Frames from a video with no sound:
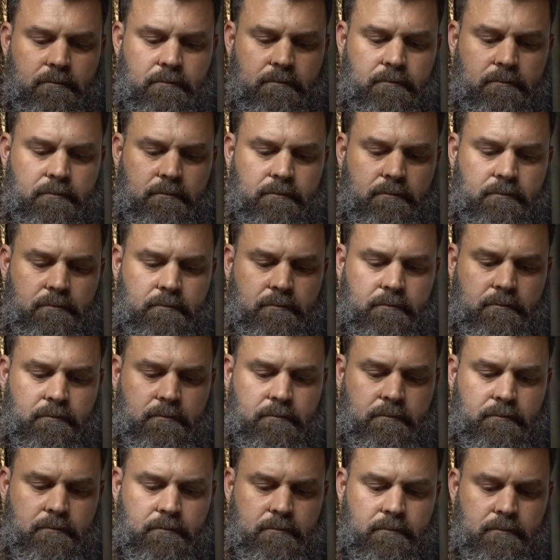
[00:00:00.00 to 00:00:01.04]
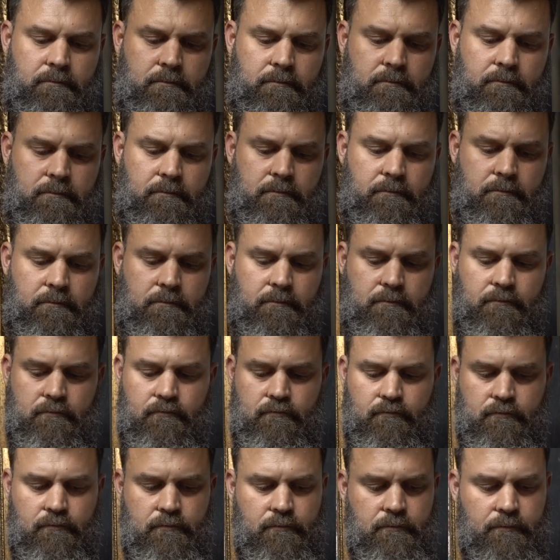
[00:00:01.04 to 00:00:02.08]

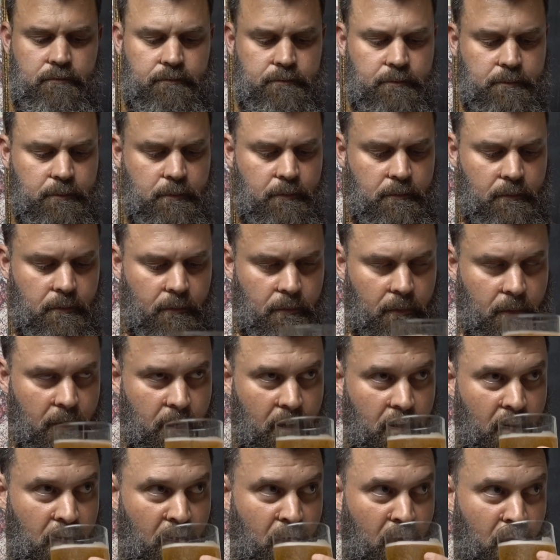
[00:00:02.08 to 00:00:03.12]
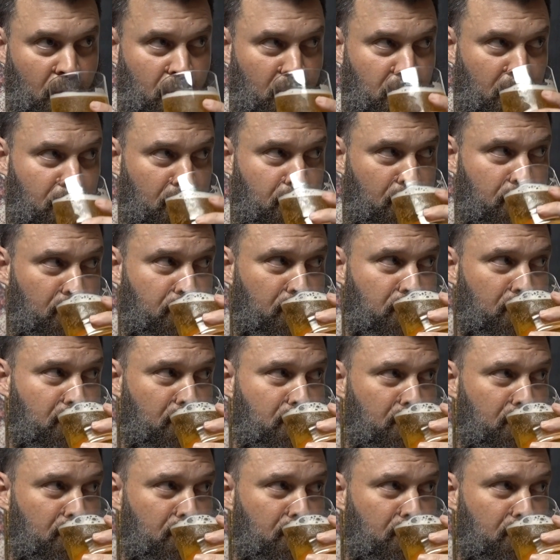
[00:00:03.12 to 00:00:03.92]
No one is speaking in this clip.